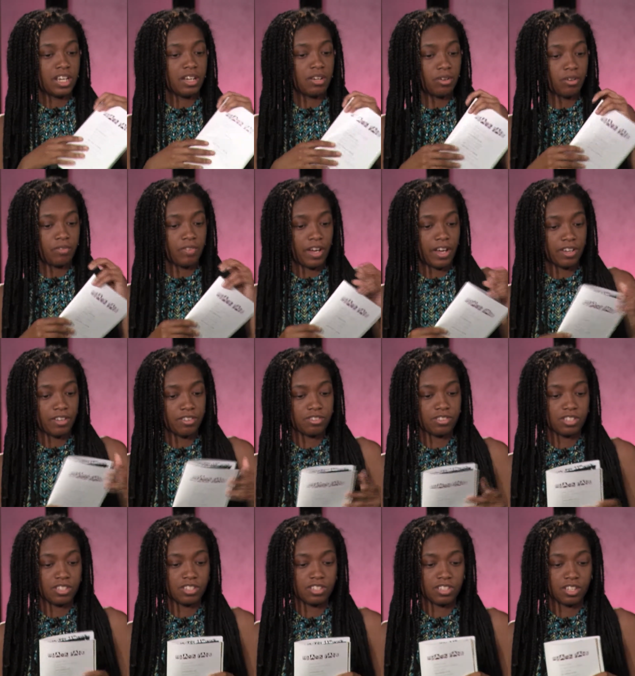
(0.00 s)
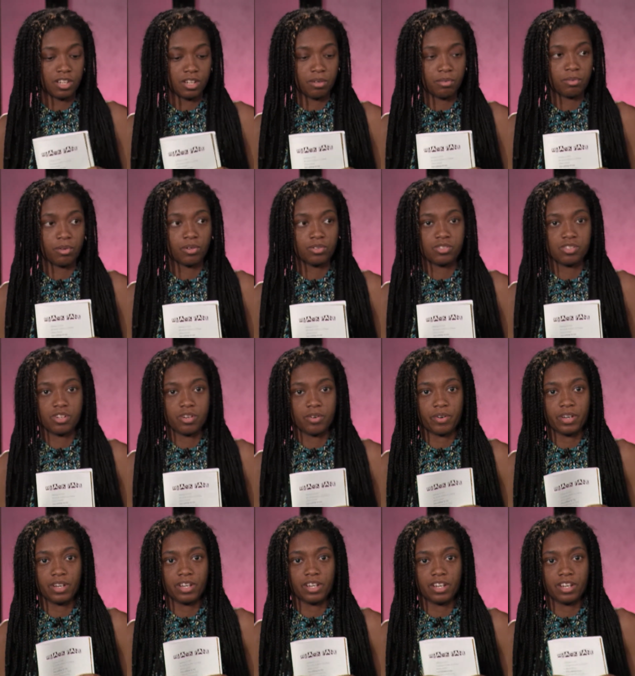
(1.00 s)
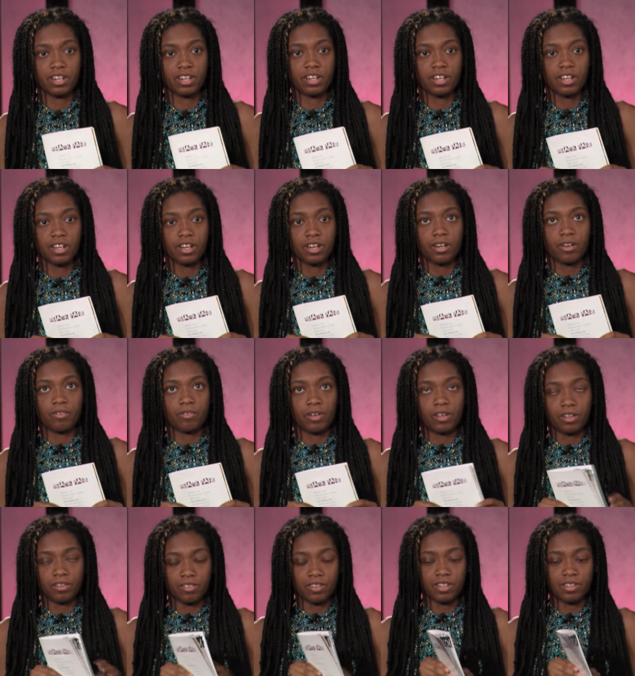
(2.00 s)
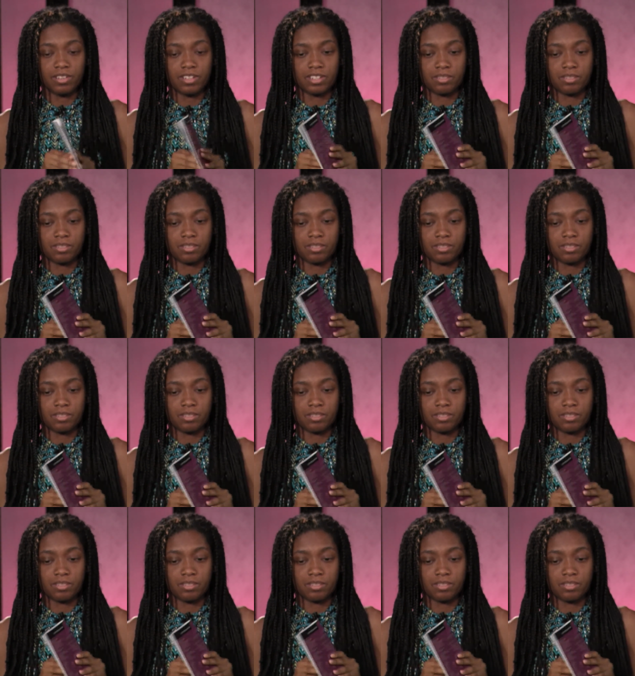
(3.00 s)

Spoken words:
the 8 core values is culturally relevant.